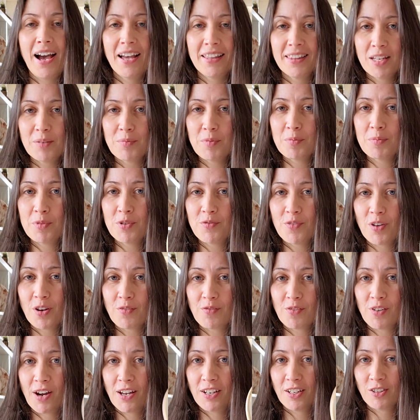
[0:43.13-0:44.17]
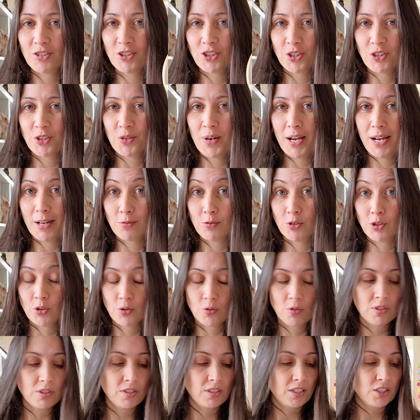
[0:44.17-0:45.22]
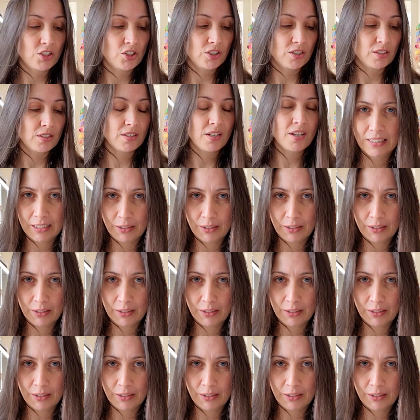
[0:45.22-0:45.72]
And then we'll move over and I'll show you how to do the stitches.